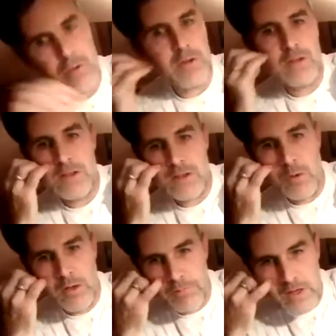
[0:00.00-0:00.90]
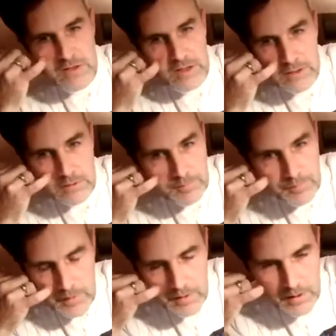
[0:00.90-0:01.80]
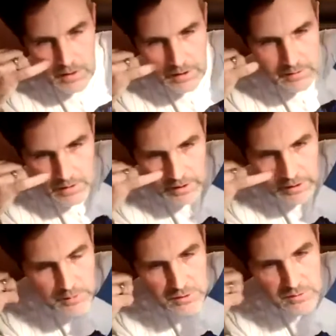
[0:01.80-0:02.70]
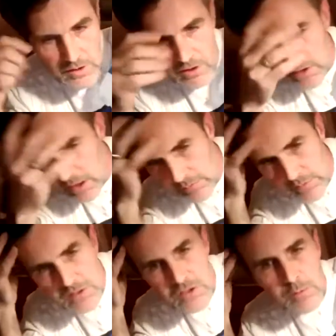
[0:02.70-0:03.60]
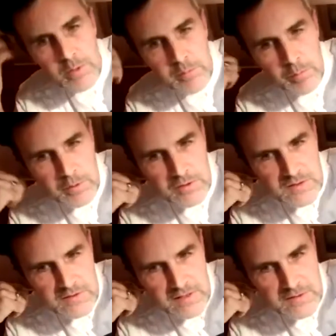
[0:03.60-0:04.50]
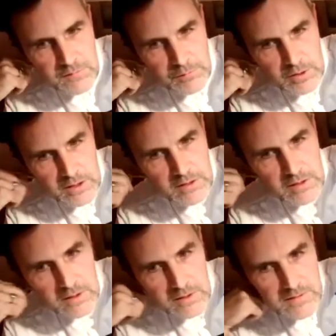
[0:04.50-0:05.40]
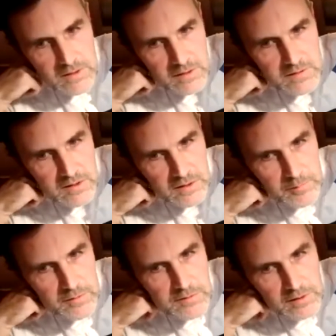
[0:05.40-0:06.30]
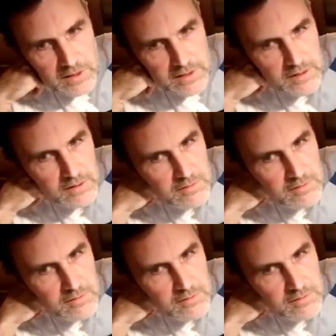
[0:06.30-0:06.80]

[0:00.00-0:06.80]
that it's quite fragile. I always use an archival tissue paper because it's acid-free. Cyanotype doesn't like